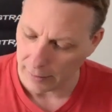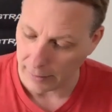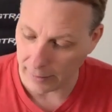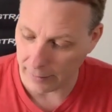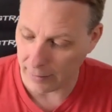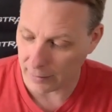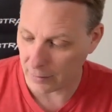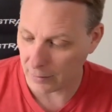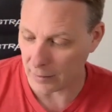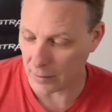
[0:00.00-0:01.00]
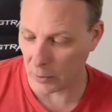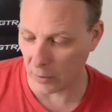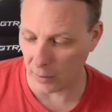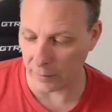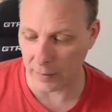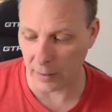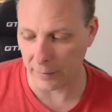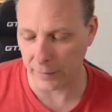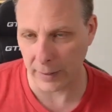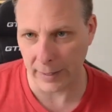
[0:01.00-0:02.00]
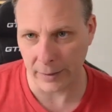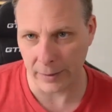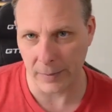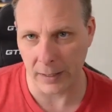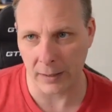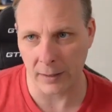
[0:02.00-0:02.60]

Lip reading: and that's about all I've got for now.